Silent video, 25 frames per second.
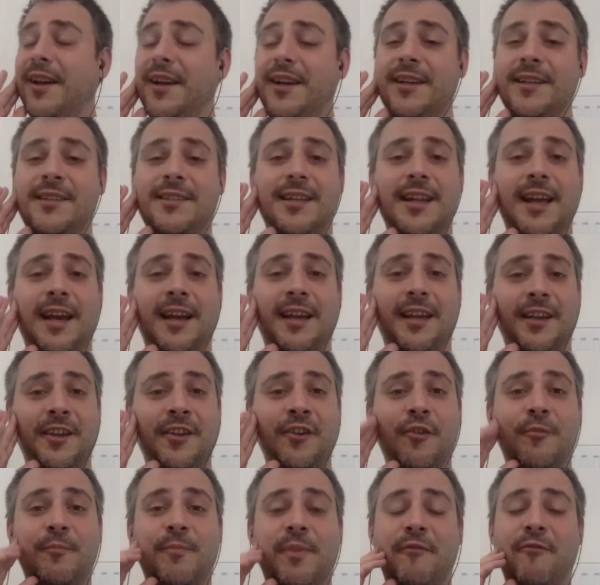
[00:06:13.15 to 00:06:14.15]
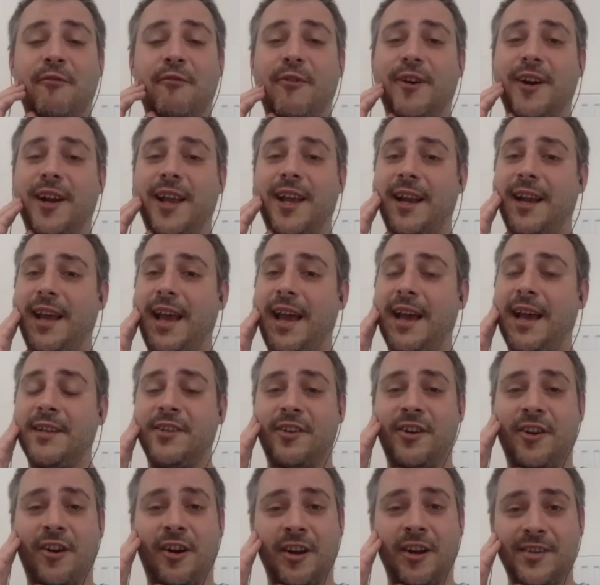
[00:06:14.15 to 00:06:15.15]
It's like, before that, as
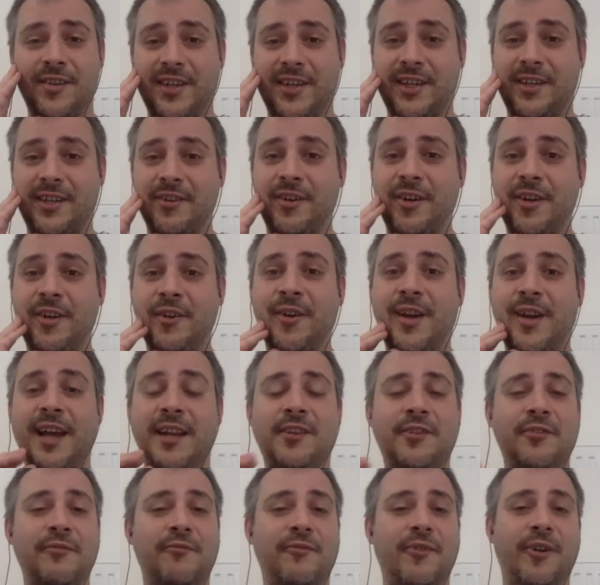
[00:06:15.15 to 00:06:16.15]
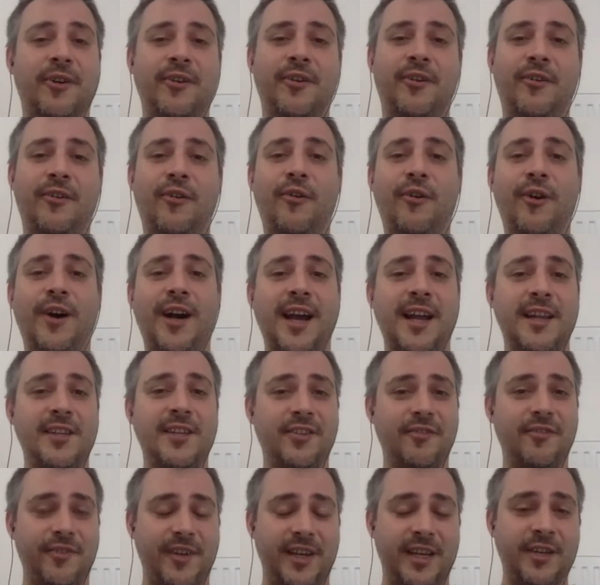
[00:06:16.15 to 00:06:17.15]
a contractor, you get to work on all kinds
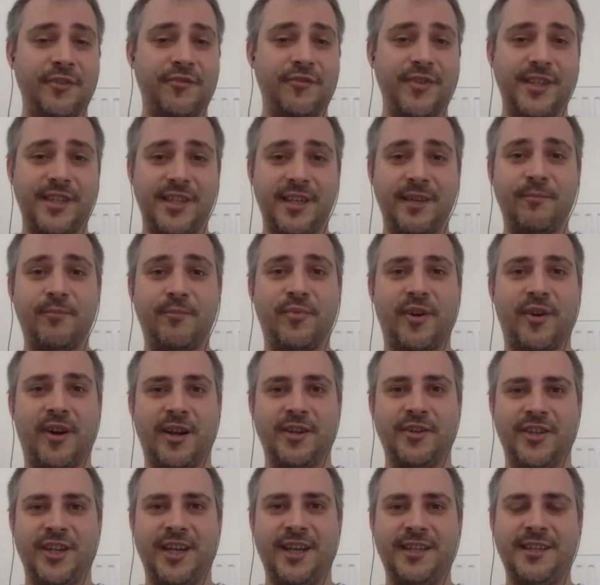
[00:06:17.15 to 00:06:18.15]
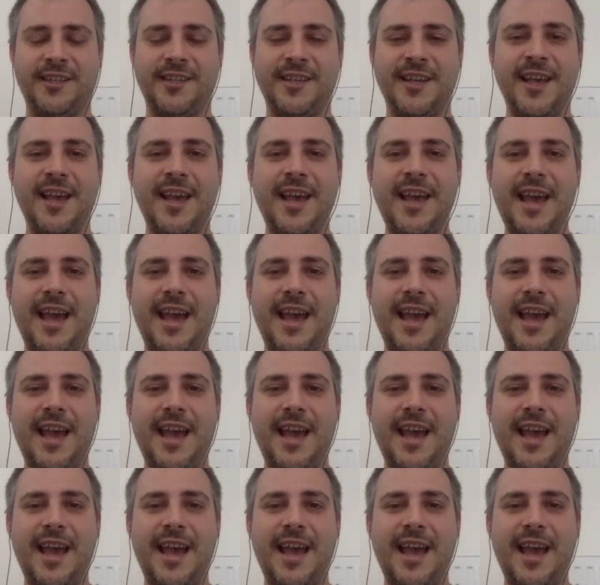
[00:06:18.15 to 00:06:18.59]
of interesting projects,